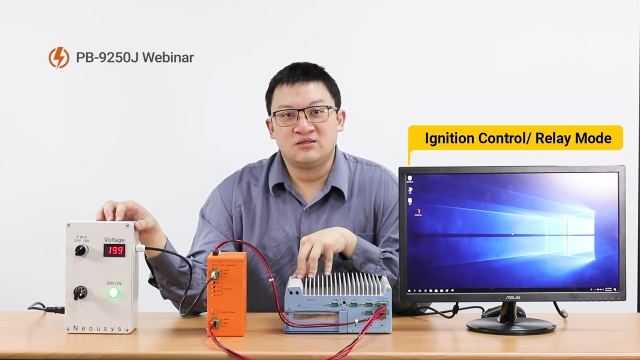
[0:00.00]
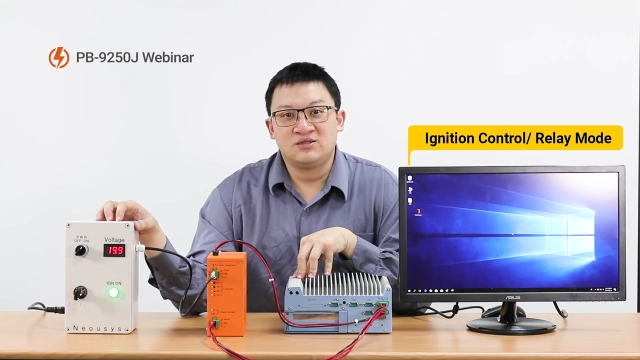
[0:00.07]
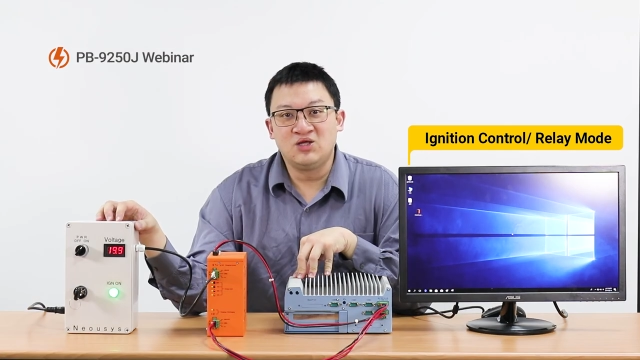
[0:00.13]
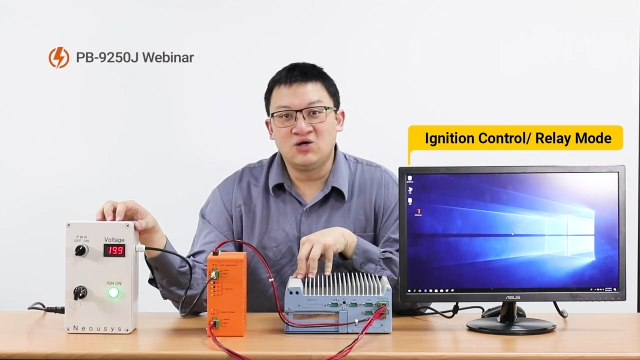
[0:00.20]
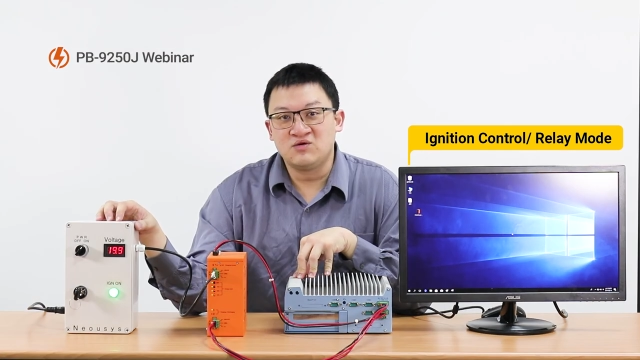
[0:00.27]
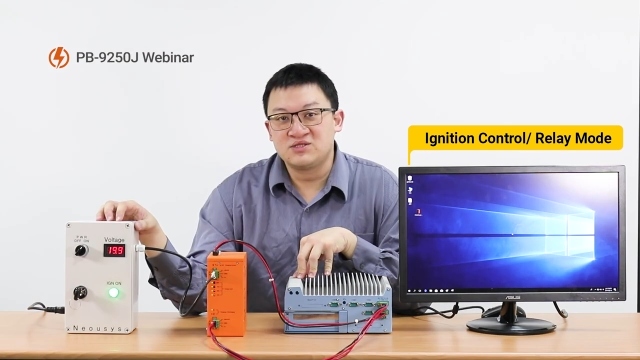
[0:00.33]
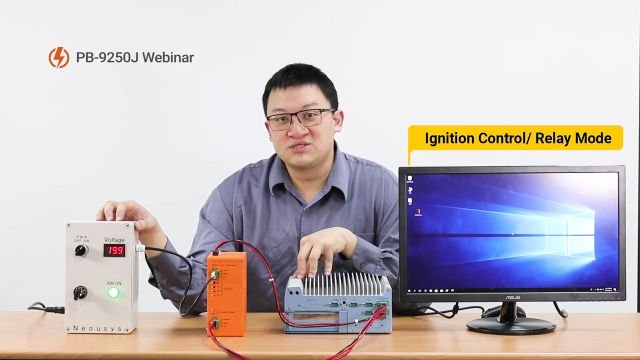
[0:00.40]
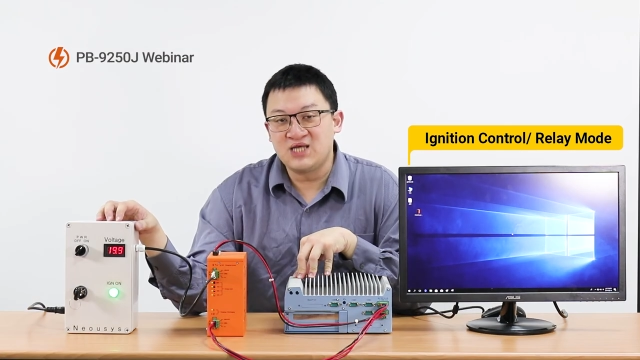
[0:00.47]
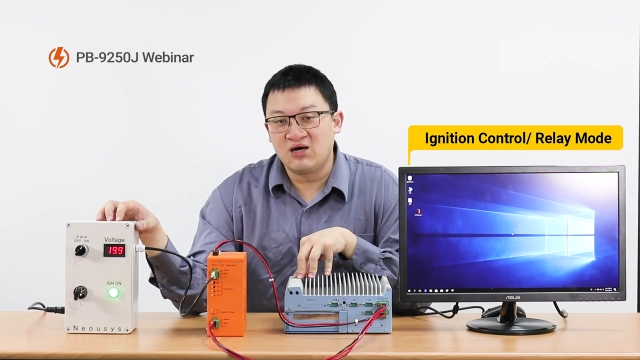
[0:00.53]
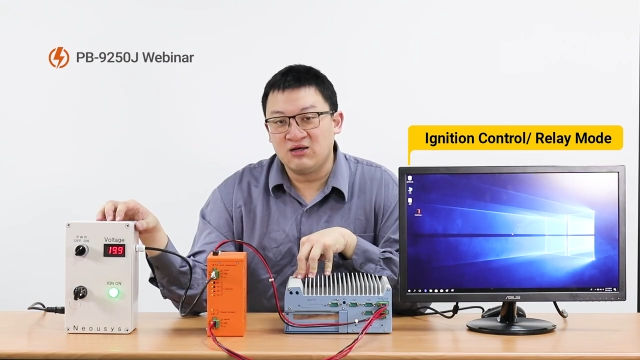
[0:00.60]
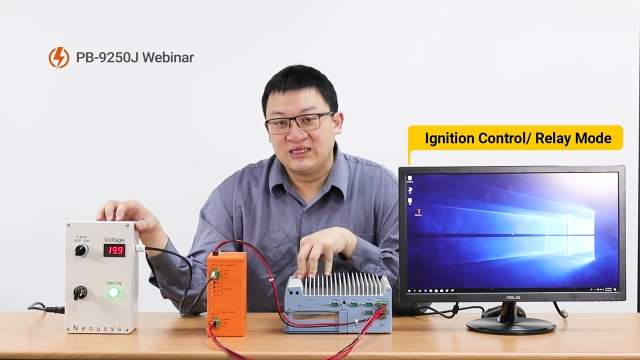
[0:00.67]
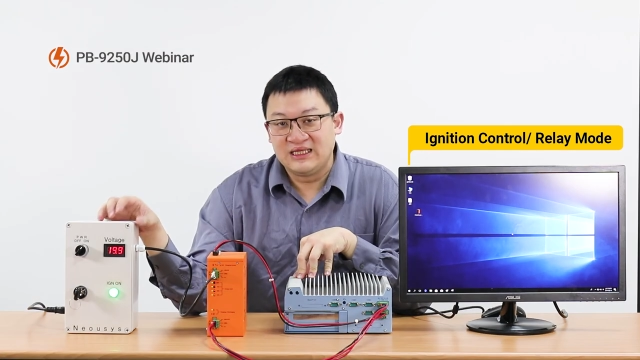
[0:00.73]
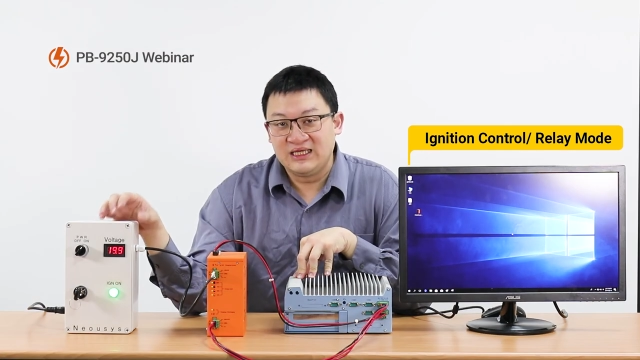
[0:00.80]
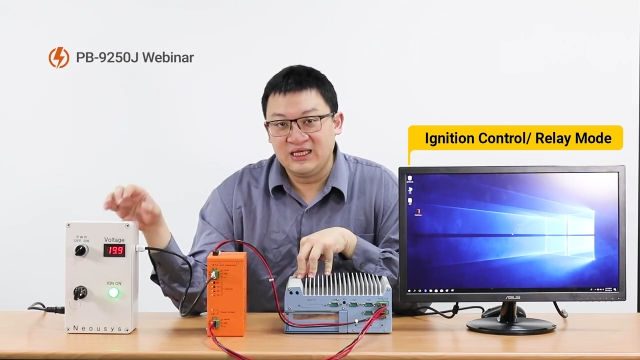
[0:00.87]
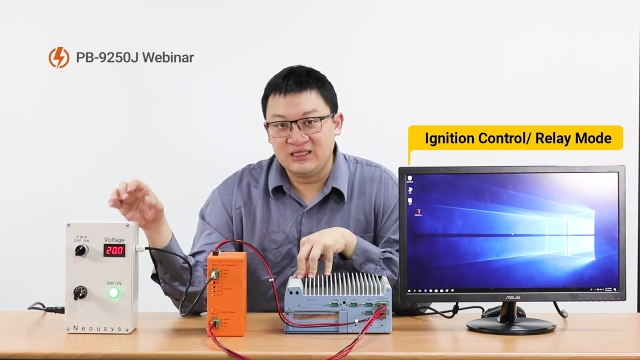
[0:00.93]
No, so
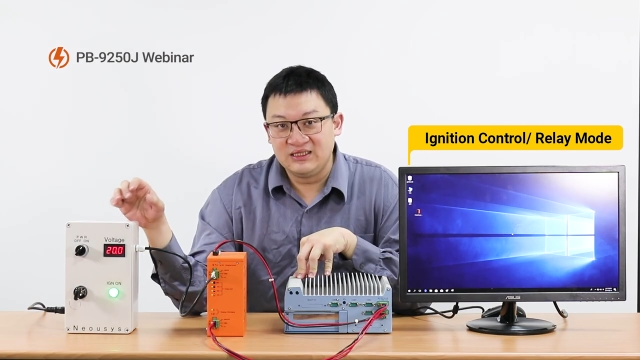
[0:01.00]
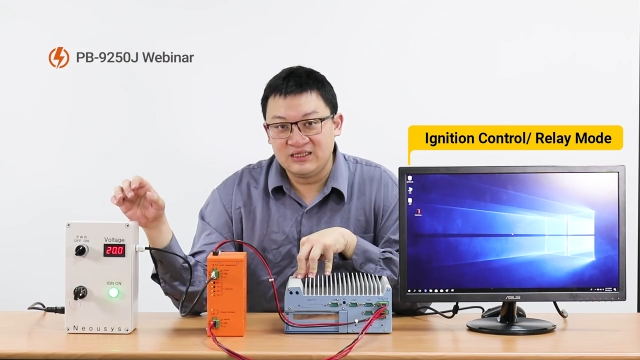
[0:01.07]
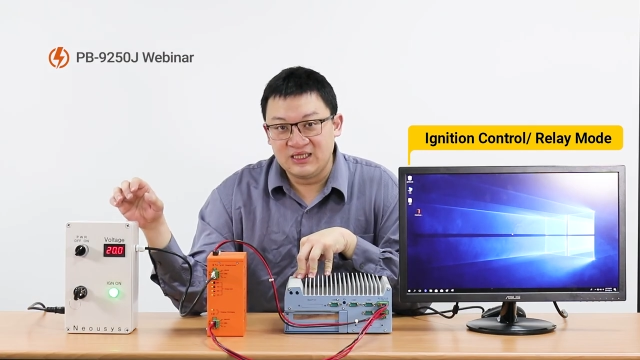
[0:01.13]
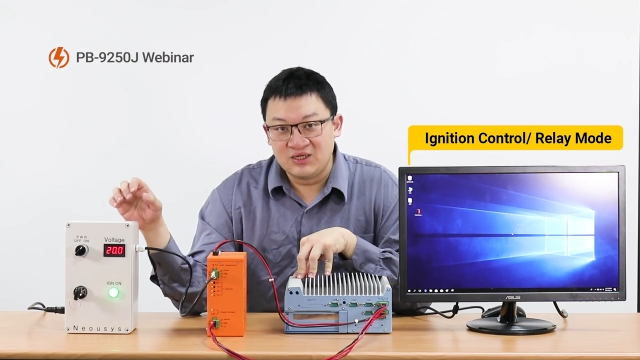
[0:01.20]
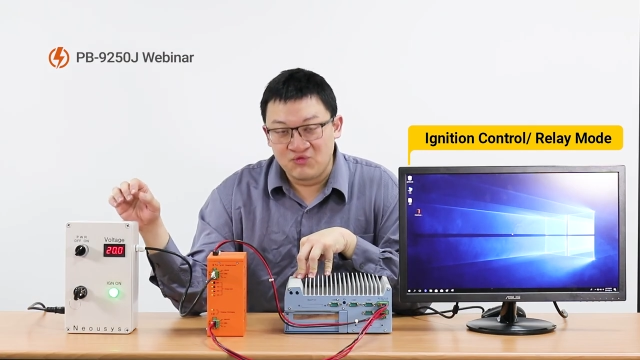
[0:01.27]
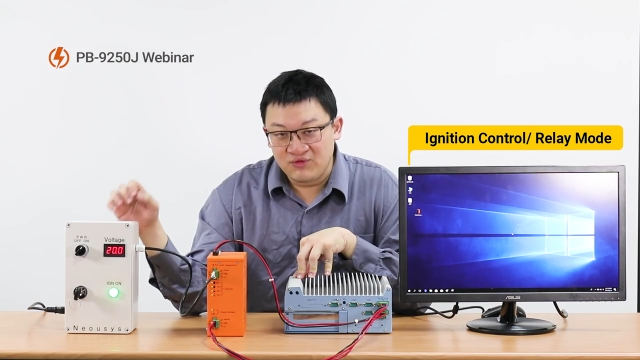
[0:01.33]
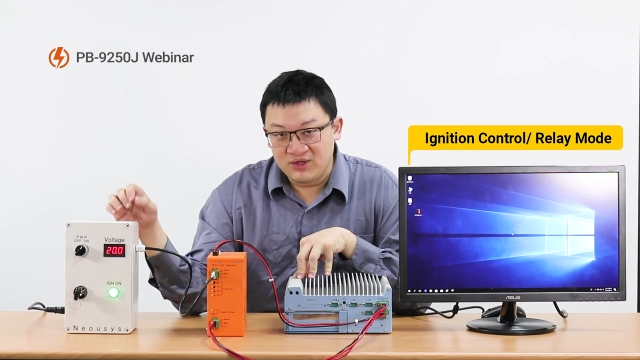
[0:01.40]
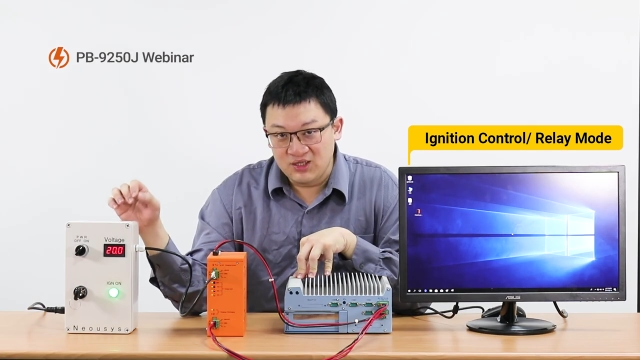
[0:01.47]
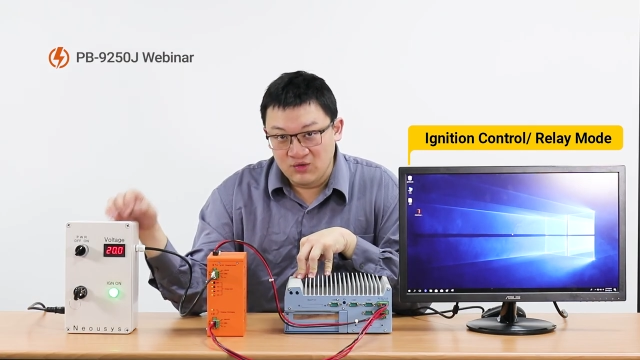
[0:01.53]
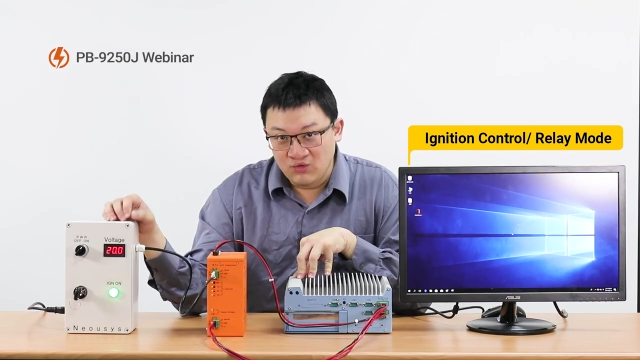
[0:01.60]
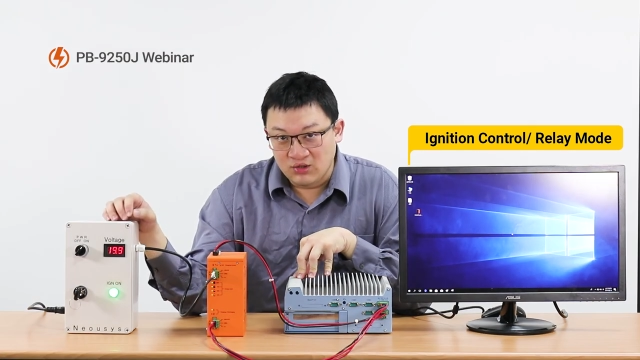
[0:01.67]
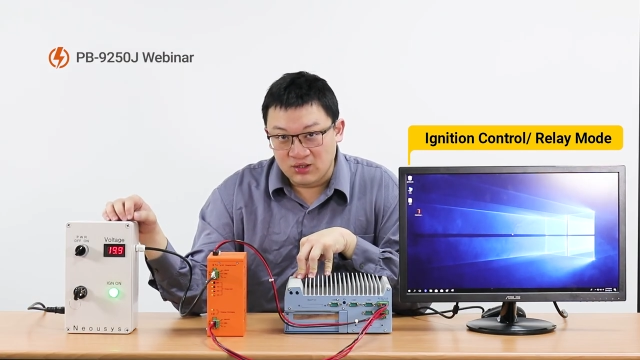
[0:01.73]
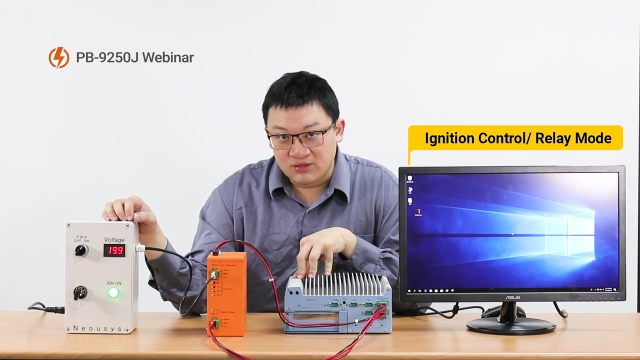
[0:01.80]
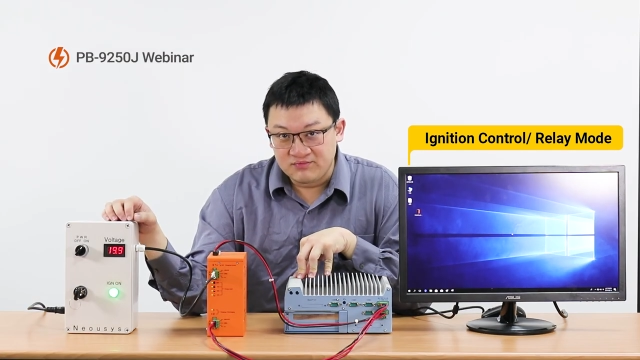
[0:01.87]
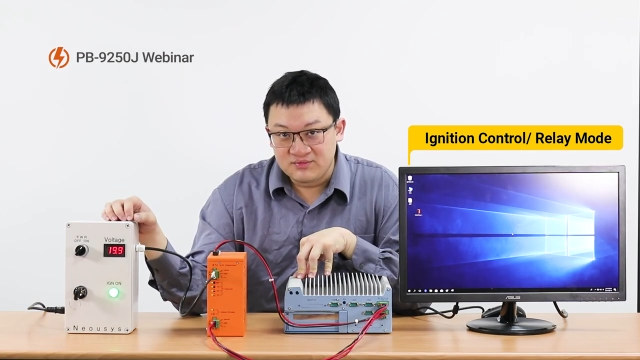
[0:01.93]
in the real
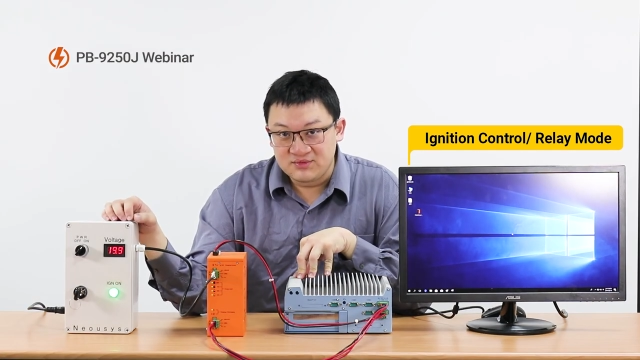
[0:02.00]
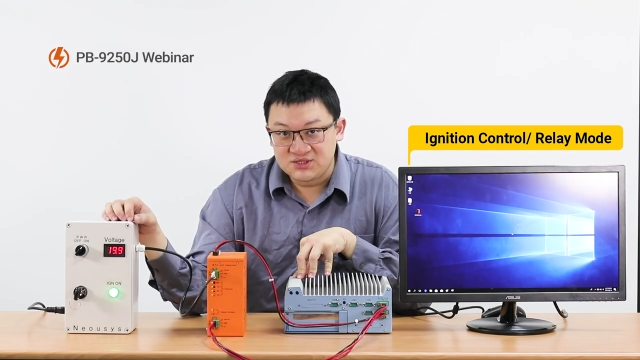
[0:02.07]
world,